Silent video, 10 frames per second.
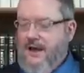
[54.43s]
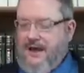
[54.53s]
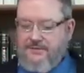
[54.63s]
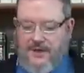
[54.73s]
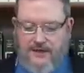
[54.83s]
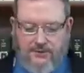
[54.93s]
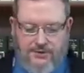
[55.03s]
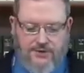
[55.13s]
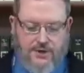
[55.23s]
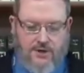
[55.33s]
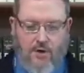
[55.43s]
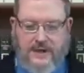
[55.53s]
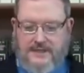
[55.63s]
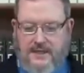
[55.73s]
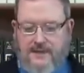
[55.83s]
I think there's an
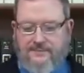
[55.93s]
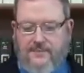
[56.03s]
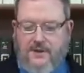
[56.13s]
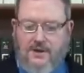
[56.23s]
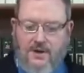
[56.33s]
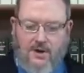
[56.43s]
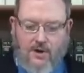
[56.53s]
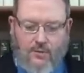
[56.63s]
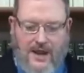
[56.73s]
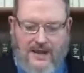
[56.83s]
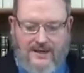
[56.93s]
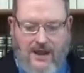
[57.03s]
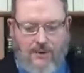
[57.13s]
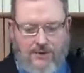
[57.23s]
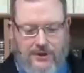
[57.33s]
anointing right
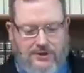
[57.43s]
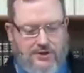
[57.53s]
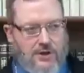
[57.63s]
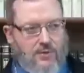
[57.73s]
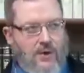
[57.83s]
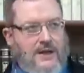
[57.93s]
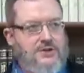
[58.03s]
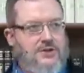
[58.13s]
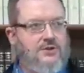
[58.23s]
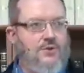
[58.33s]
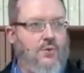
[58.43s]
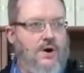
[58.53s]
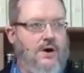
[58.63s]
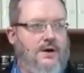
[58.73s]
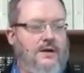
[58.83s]
now in this generation to
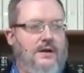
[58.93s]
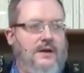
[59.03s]
where